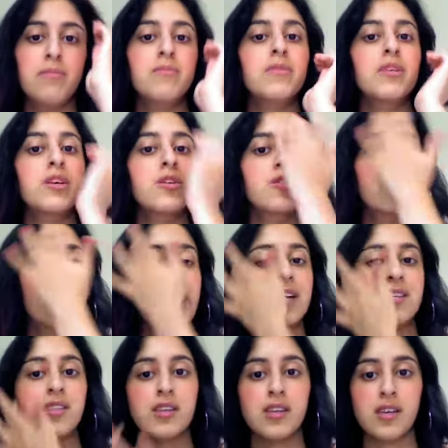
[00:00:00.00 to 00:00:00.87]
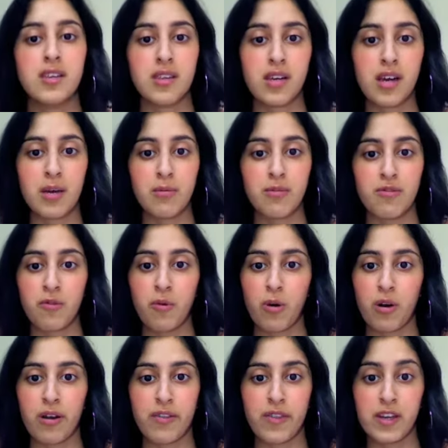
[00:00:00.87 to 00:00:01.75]
use Vaseline the night
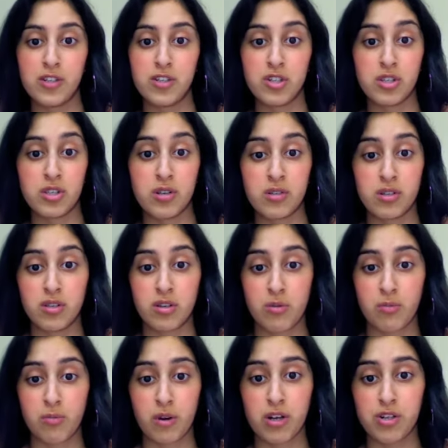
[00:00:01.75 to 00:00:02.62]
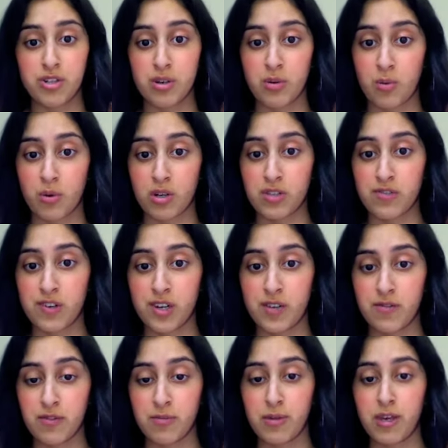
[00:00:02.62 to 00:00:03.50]
before and then just use a toothbrush and it works
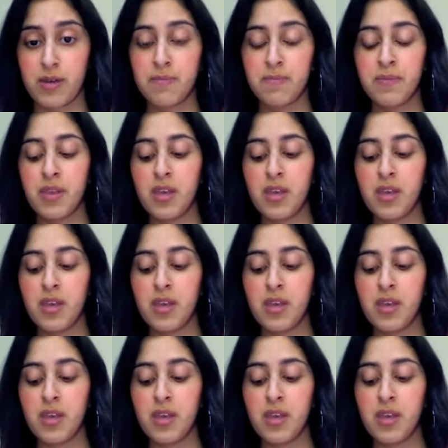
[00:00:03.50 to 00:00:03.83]
fine for me.